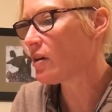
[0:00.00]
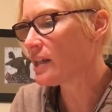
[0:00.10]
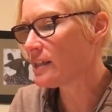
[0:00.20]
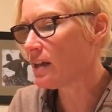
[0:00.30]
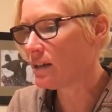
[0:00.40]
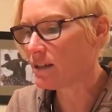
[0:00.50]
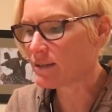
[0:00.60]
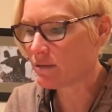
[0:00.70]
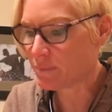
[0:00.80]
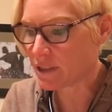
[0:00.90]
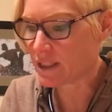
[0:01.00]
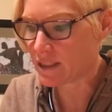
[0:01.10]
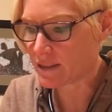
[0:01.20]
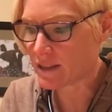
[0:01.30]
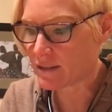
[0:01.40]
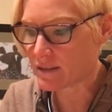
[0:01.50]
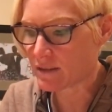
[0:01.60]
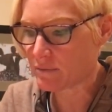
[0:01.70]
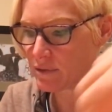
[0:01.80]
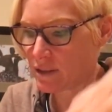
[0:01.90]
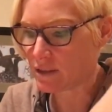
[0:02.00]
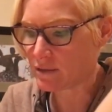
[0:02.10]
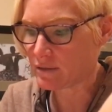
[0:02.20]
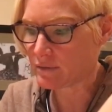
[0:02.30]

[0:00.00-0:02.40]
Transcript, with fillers: already done. It's complete. He says it's complete.